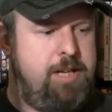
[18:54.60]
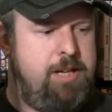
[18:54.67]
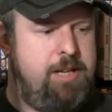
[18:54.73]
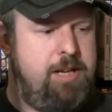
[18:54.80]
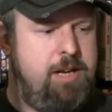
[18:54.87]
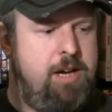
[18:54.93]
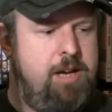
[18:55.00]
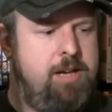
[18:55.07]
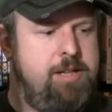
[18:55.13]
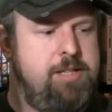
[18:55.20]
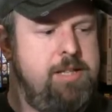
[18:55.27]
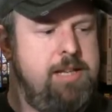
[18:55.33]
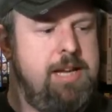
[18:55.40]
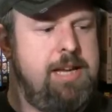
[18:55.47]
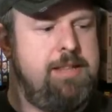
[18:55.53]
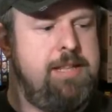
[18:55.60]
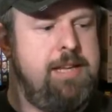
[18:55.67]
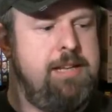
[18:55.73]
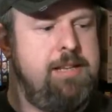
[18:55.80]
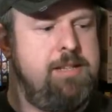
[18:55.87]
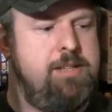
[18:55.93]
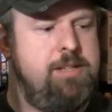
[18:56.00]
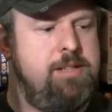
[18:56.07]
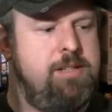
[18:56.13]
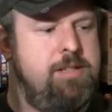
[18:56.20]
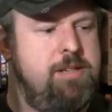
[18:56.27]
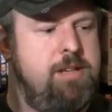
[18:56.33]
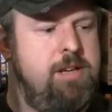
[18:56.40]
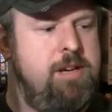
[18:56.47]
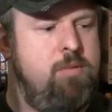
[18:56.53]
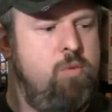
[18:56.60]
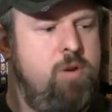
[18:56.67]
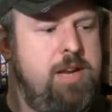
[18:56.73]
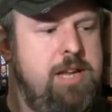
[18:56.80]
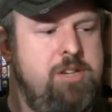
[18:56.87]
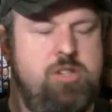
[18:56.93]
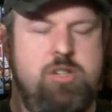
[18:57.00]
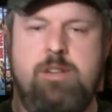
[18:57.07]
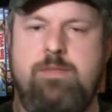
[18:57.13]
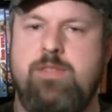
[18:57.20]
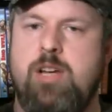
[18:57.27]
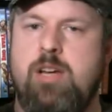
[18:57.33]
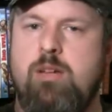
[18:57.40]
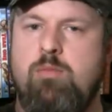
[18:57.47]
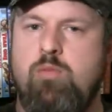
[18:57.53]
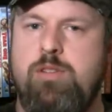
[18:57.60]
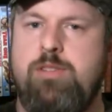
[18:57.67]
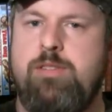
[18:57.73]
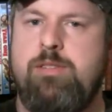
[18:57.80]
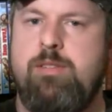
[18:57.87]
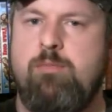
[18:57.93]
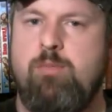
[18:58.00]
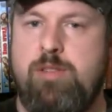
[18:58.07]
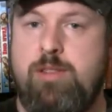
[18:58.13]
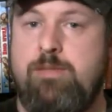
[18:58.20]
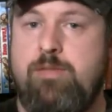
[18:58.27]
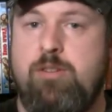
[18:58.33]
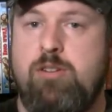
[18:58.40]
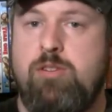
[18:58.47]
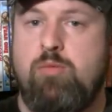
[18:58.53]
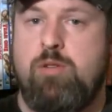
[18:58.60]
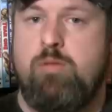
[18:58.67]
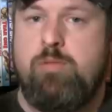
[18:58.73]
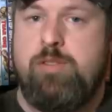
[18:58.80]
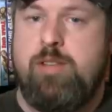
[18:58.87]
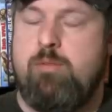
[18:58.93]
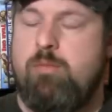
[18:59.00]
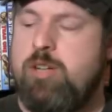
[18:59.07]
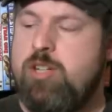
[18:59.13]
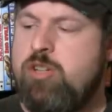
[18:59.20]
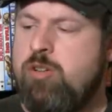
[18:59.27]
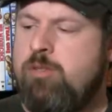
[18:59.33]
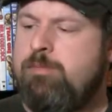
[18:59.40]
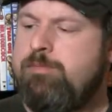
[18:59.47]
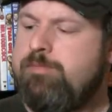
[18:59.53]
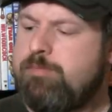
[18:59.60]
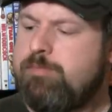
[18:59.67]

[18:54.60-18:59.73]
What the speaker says: honestly, I think this is what he should have done with the first one, with the original.